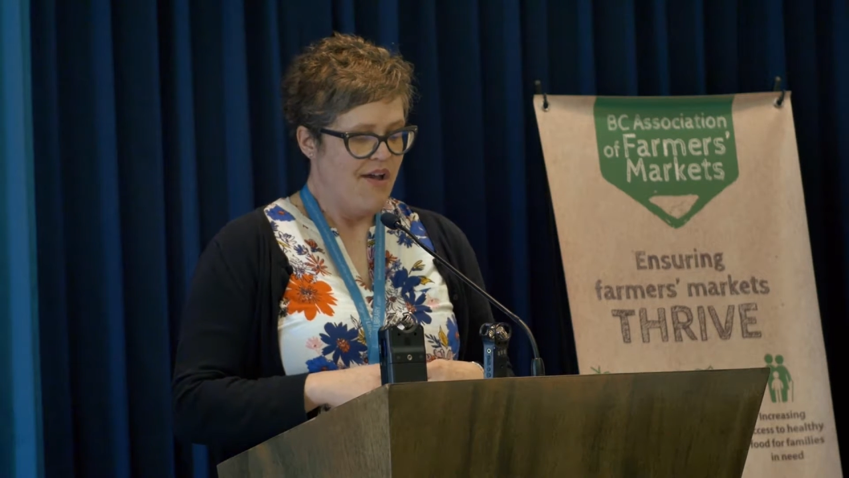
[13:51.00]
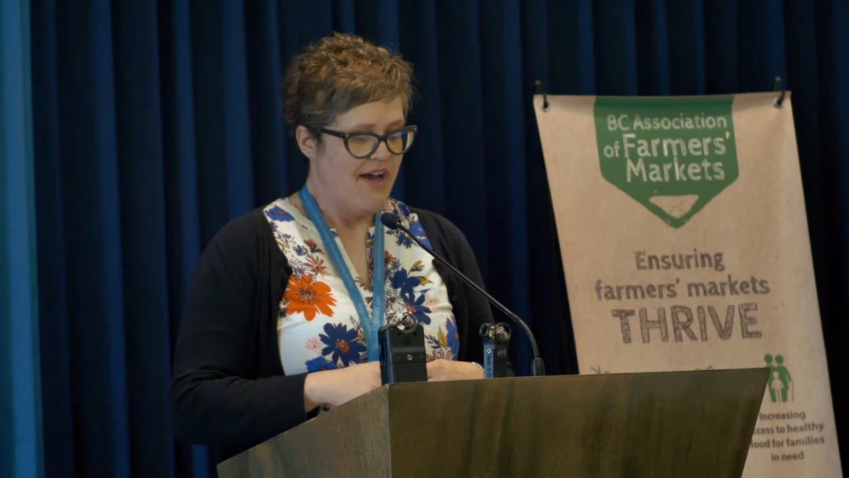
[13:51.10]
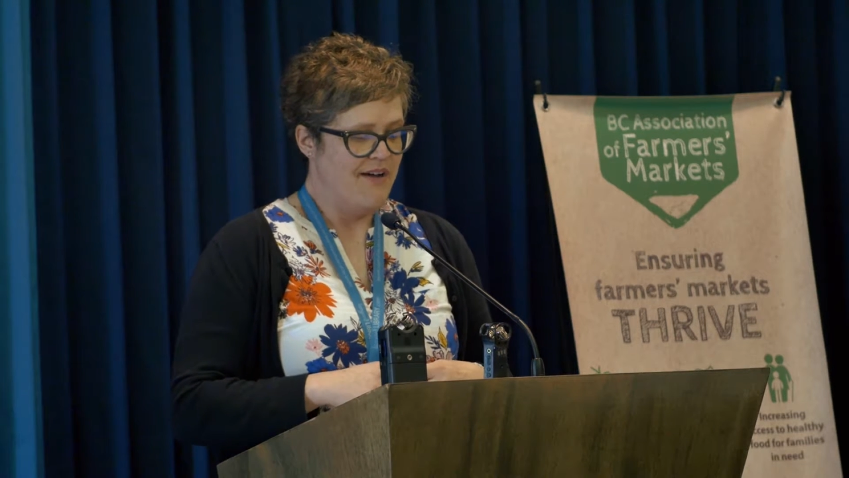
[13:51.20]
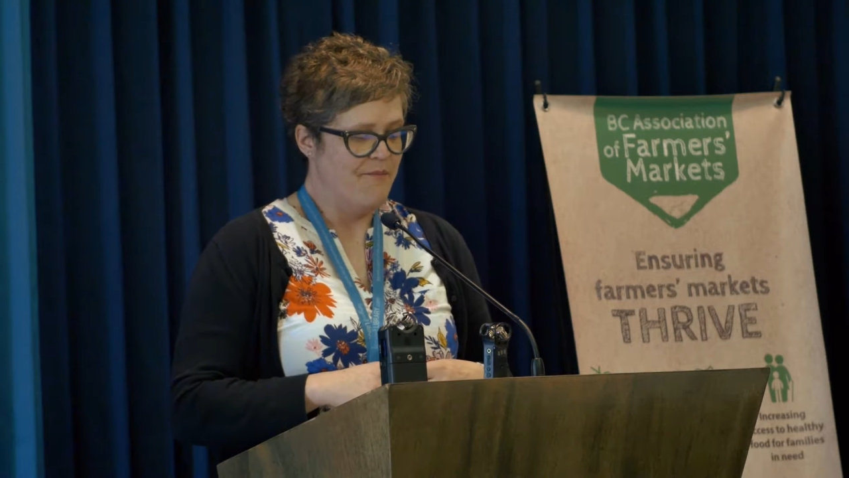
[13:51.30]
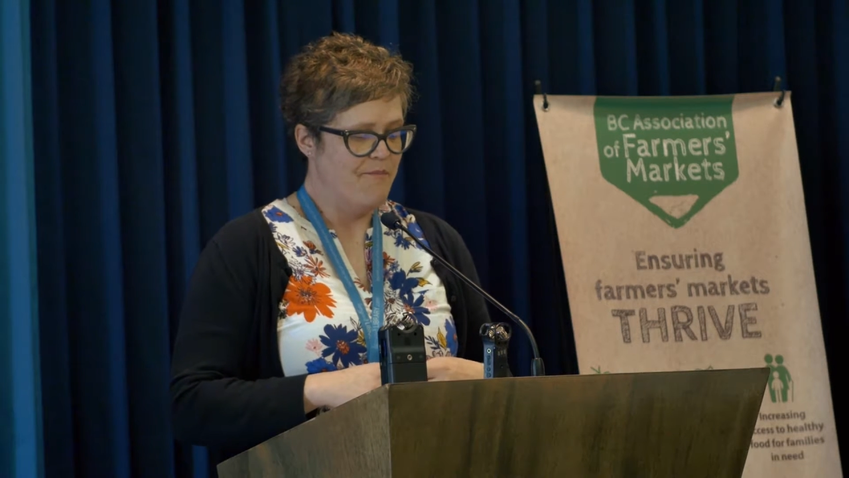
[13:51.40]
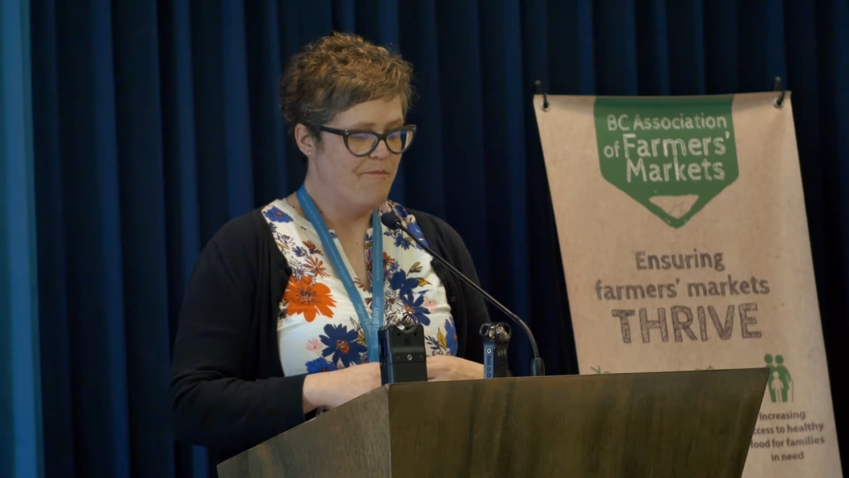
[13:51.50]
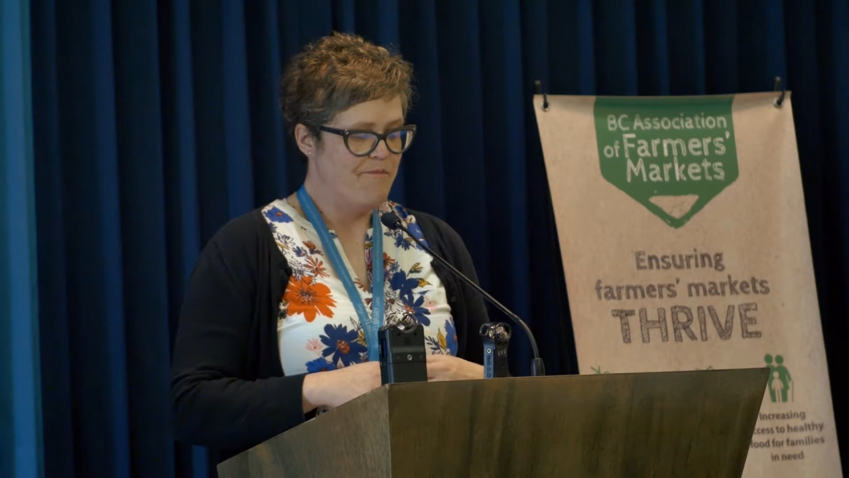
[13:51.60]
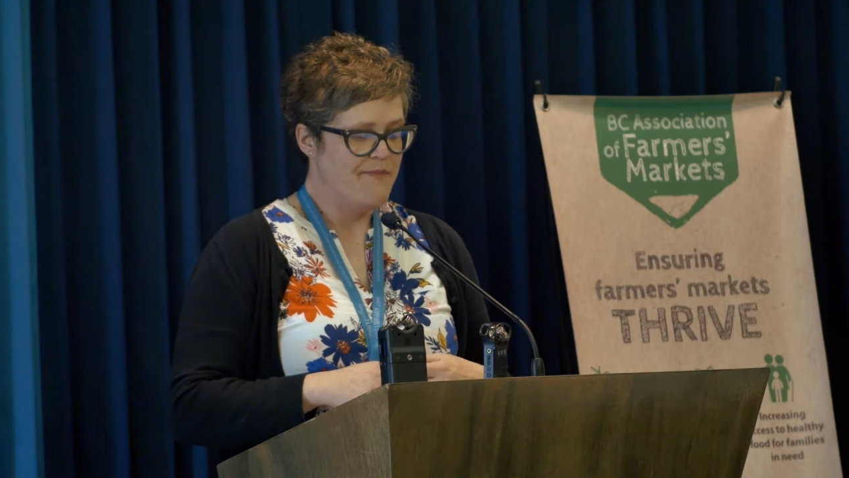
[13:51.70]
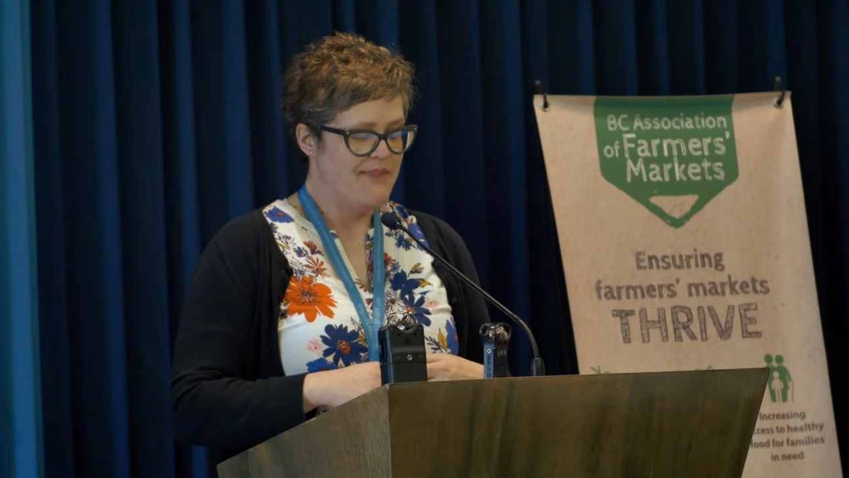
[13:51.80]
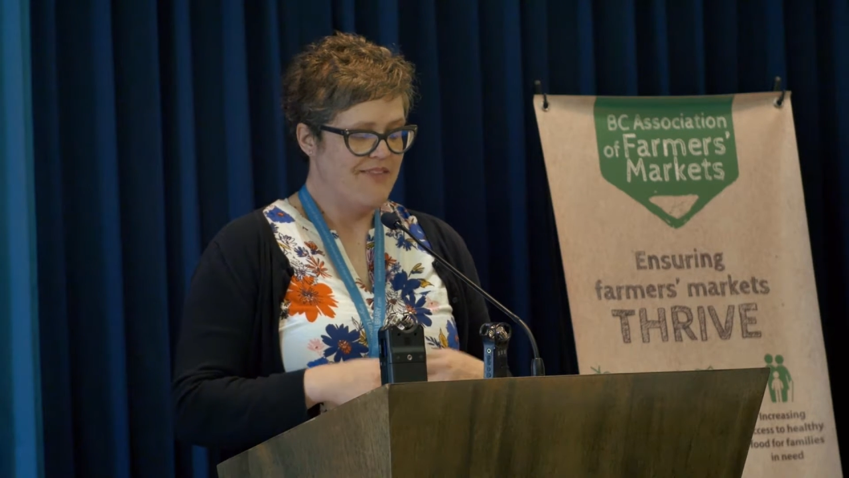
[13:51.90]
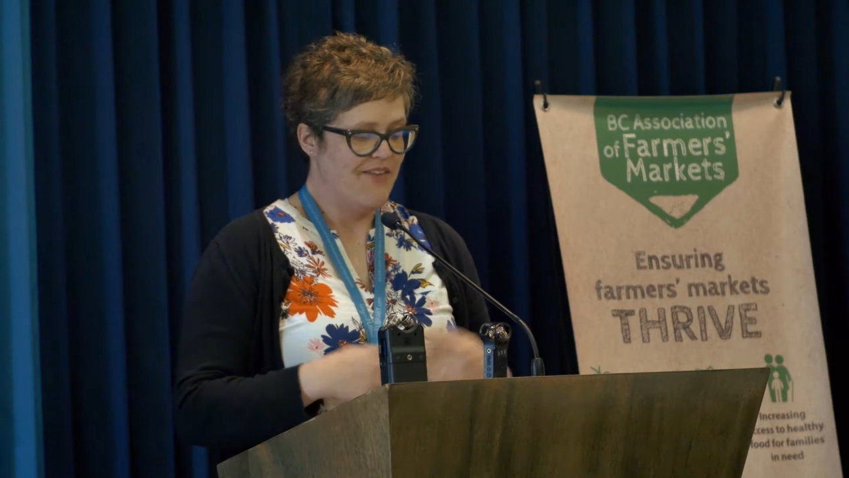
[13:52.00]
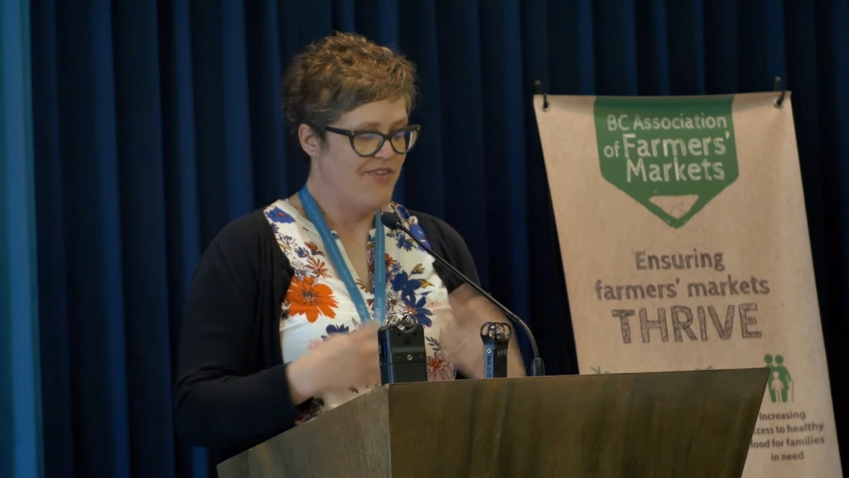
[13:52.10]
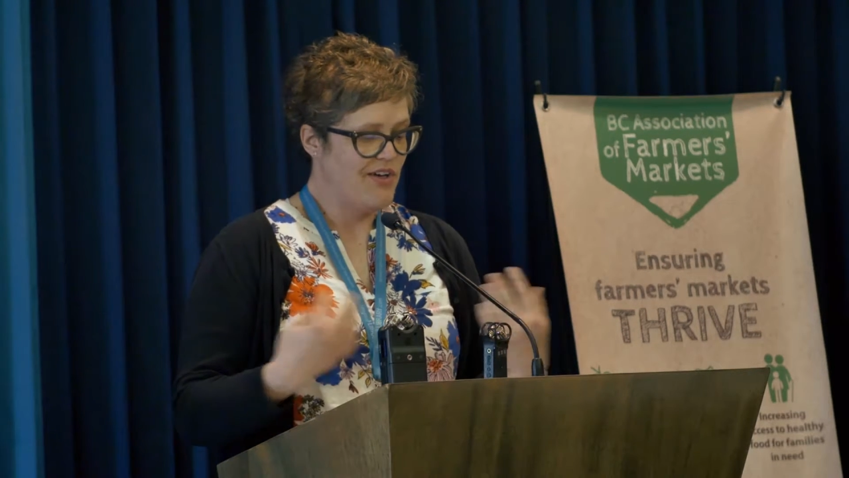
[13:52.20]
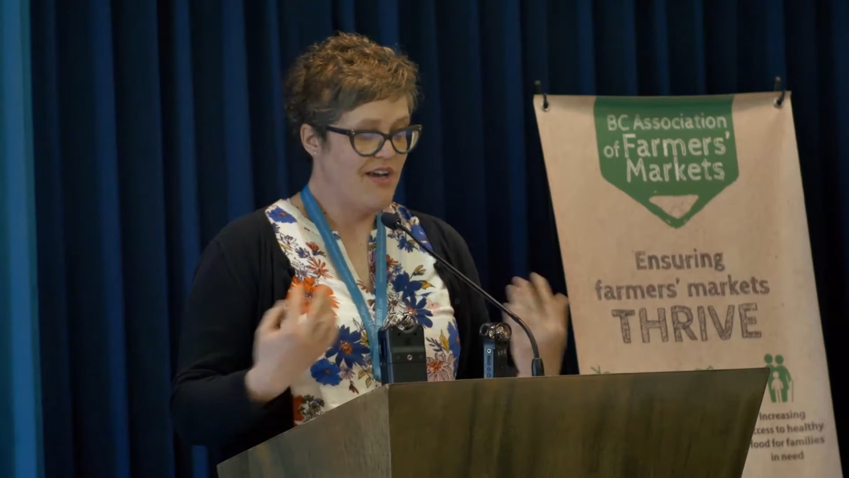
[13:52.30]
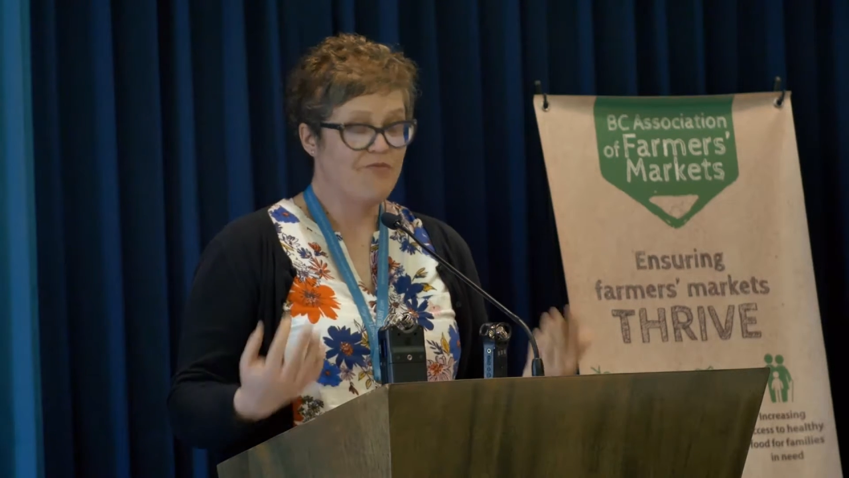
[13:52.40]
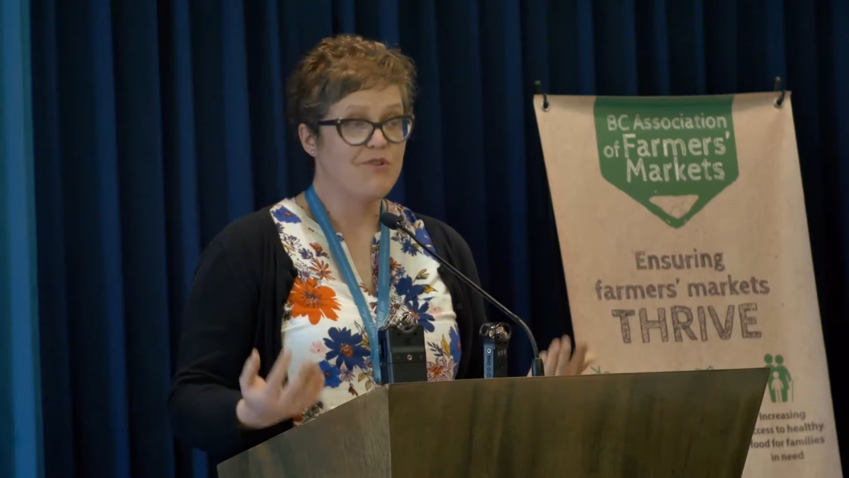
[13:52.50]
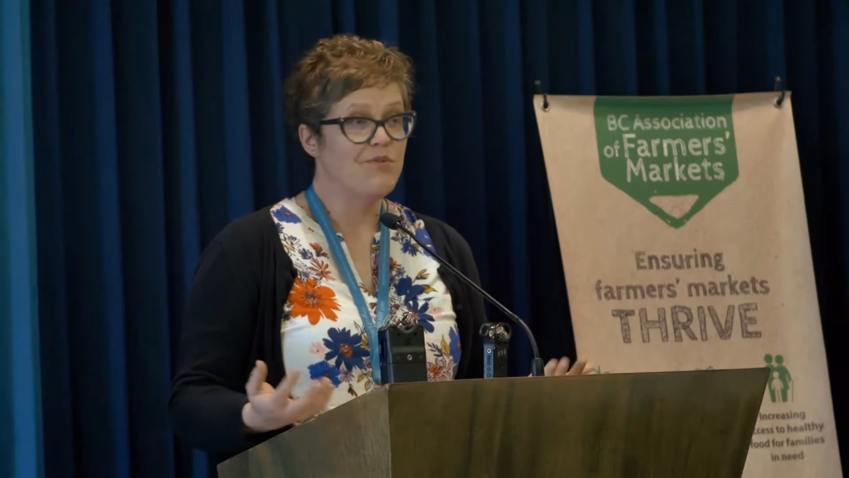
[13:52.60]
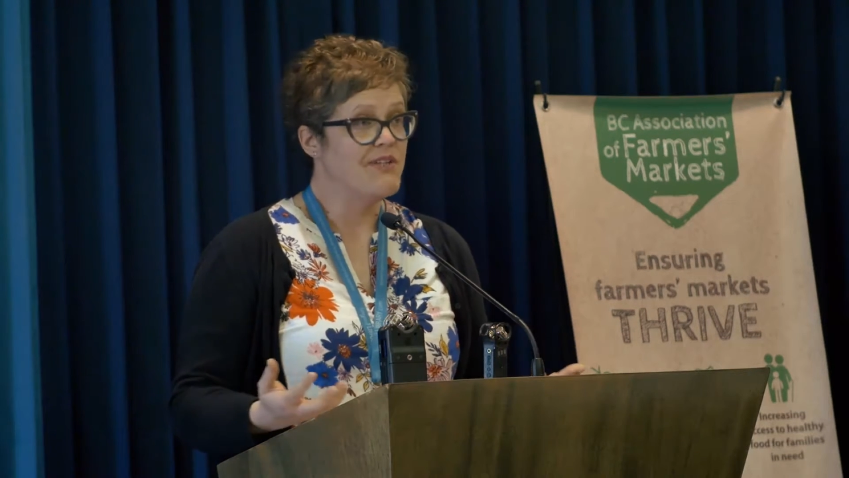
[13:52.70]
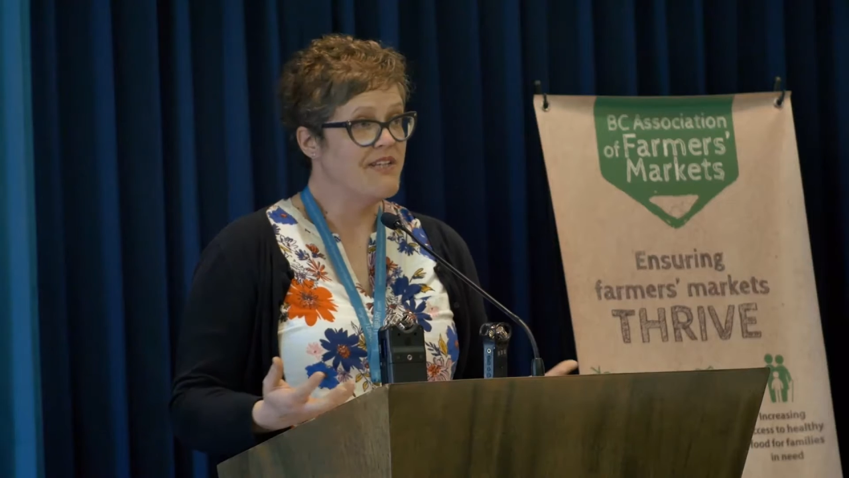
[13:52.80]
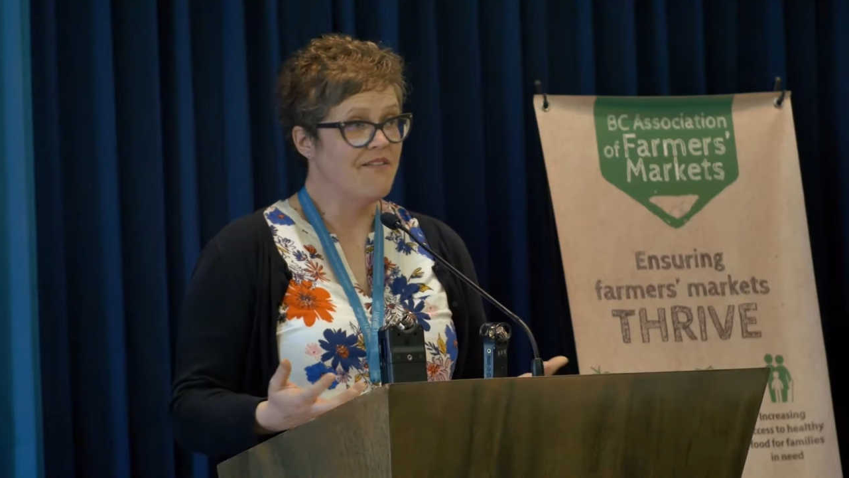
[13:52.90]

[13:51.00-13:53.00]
That they feel comfortable in